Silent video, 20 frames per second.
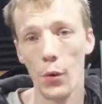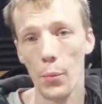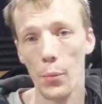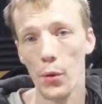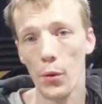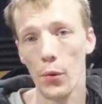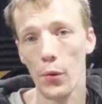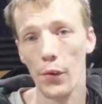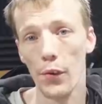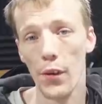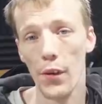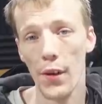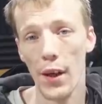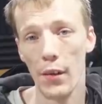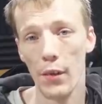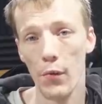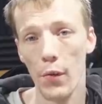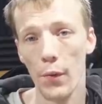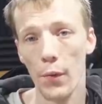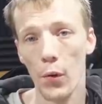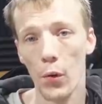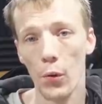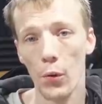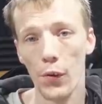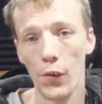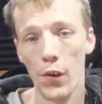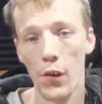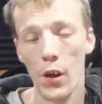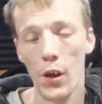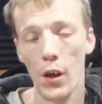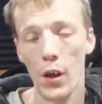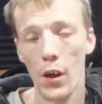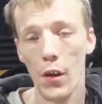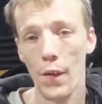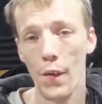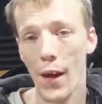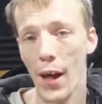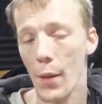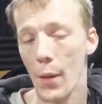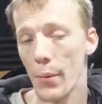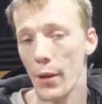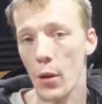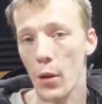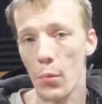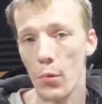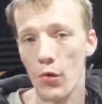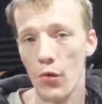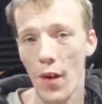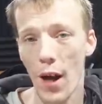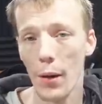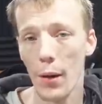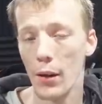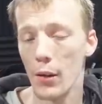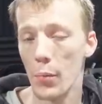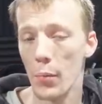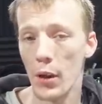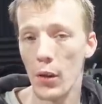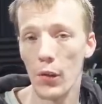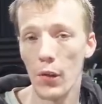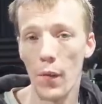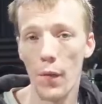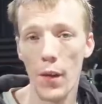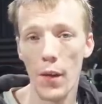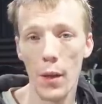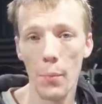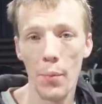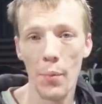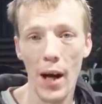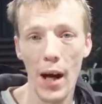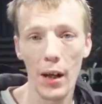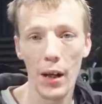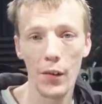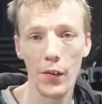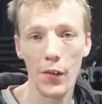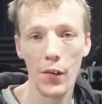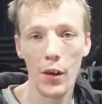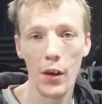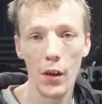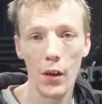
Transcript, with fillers: balls that are at fault. They become cracked because of the impact.